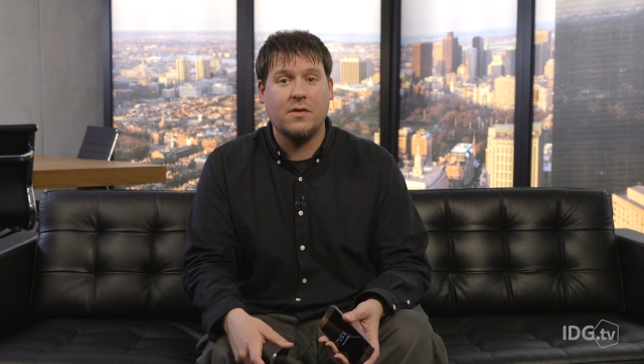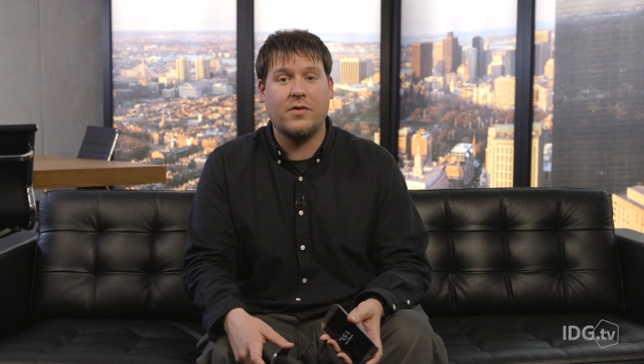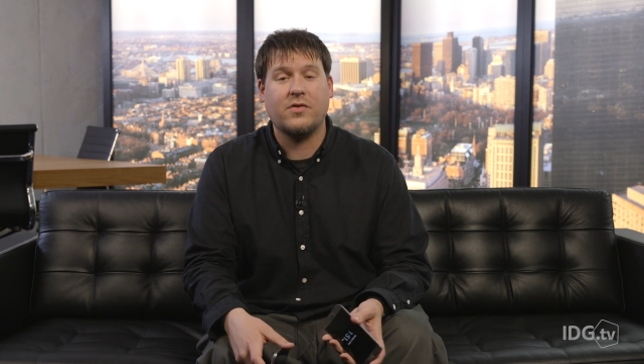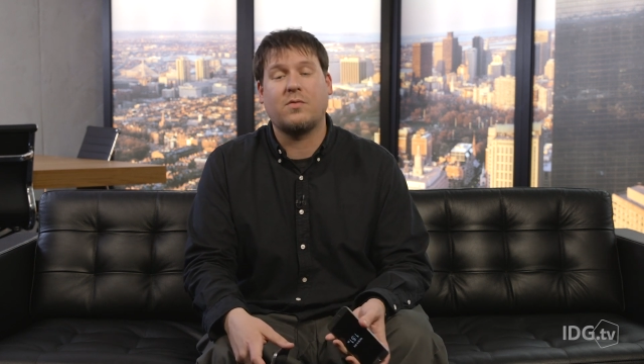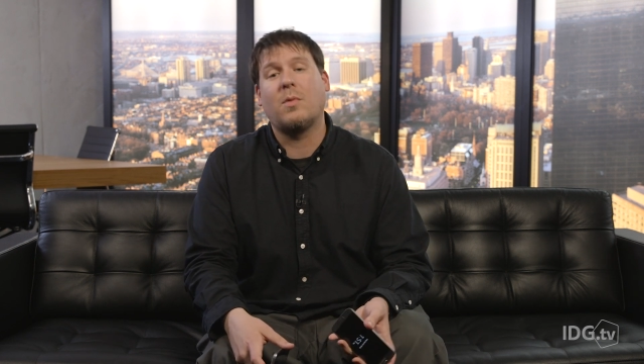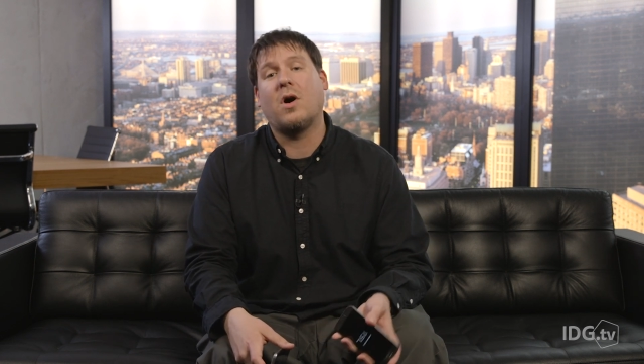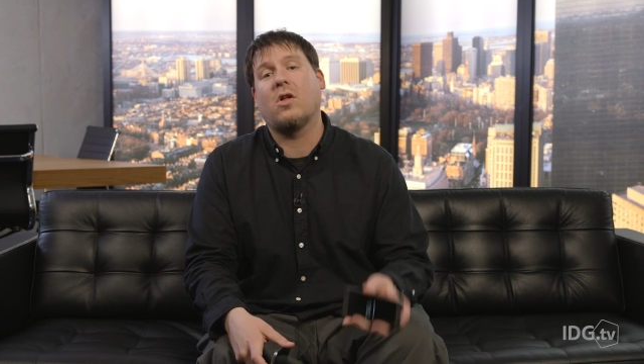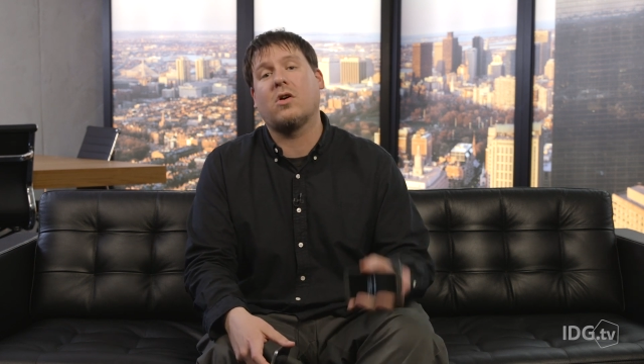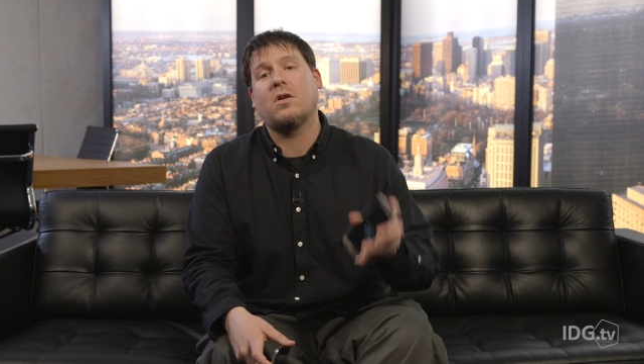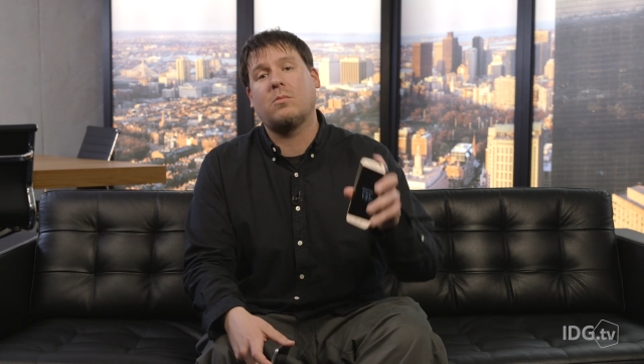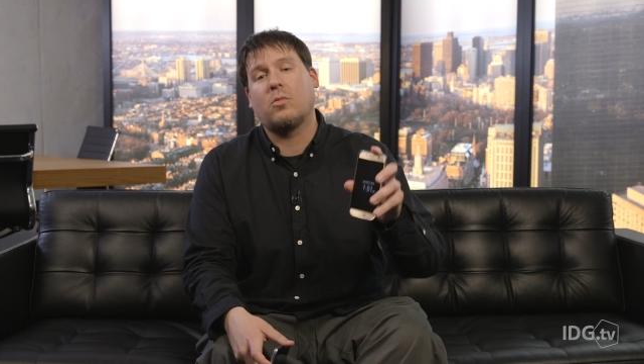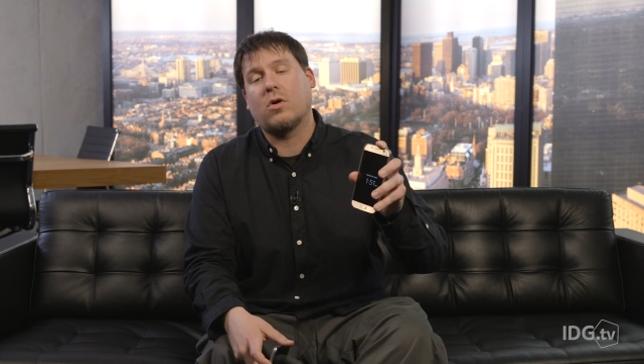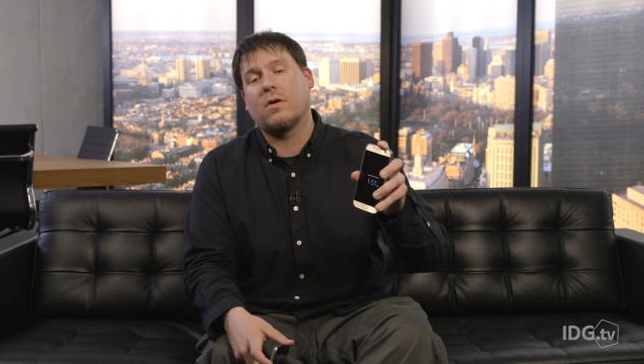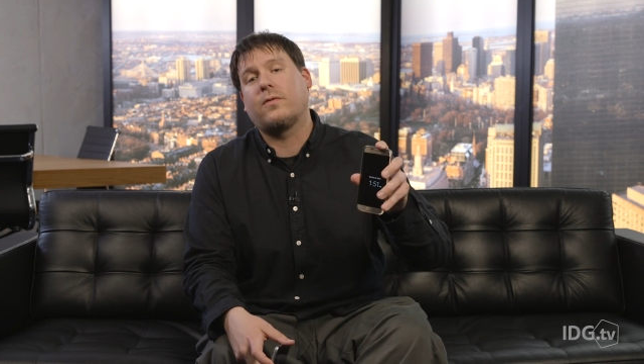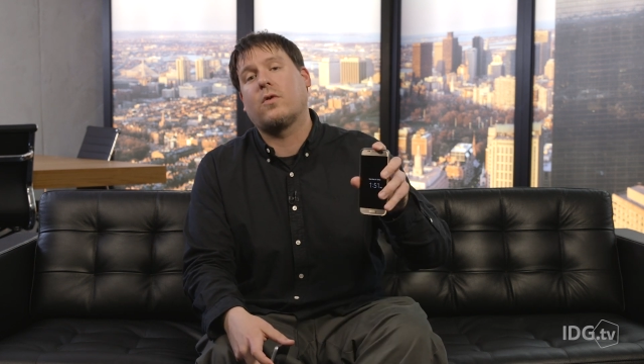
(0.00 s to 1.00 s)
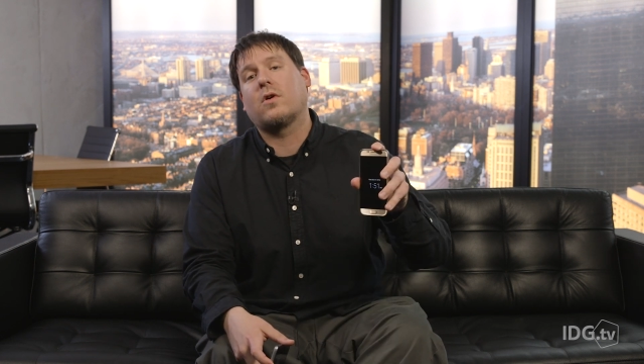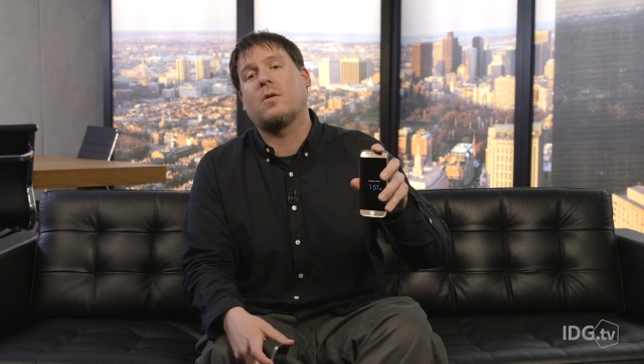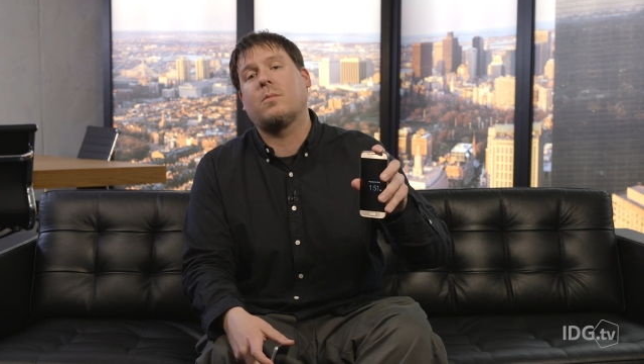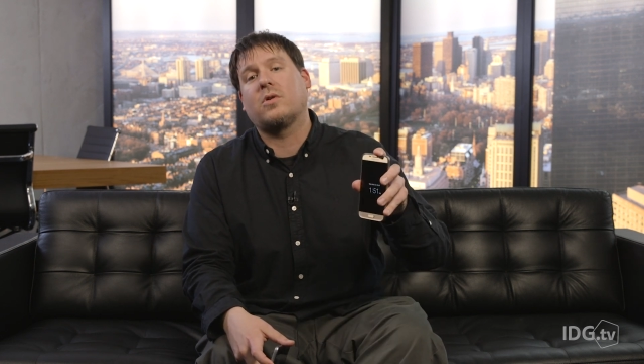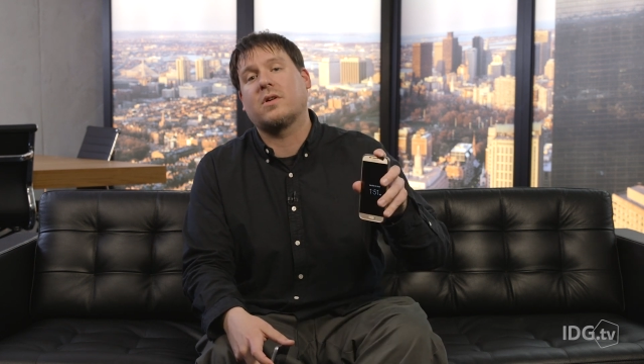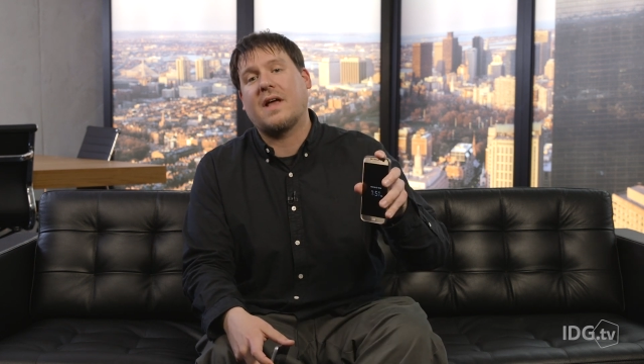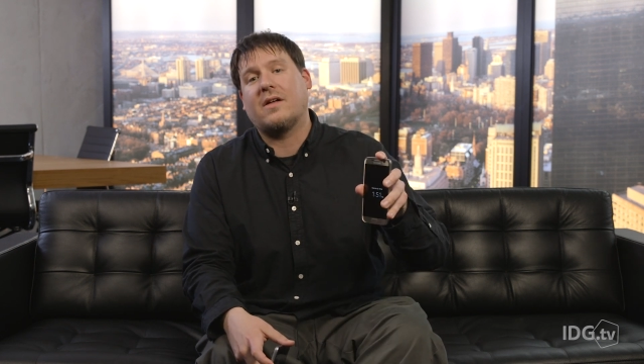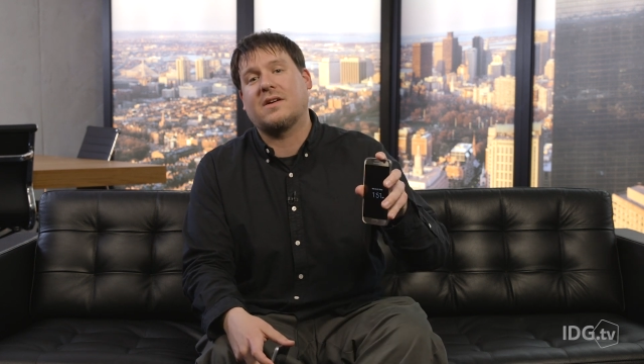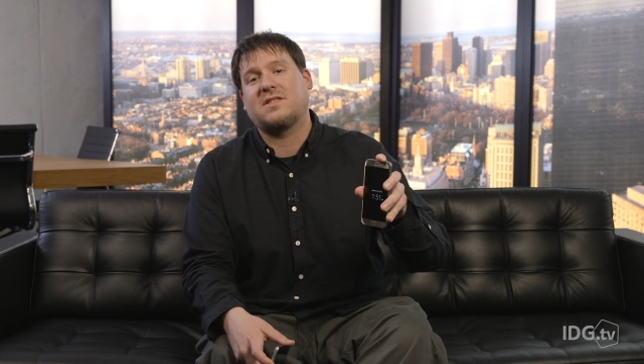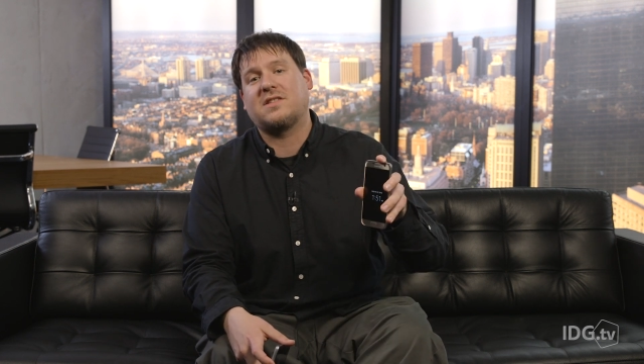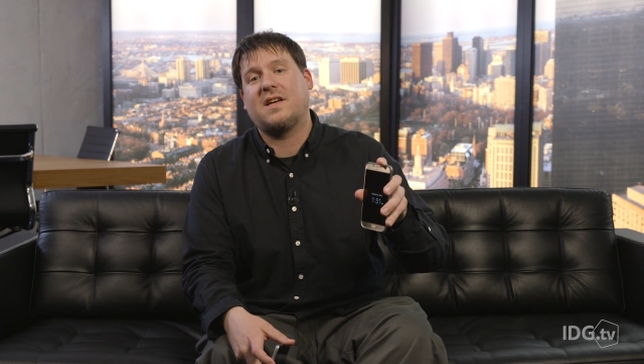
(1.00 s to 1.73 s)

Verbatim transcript: the smaller, more affordable Galaxy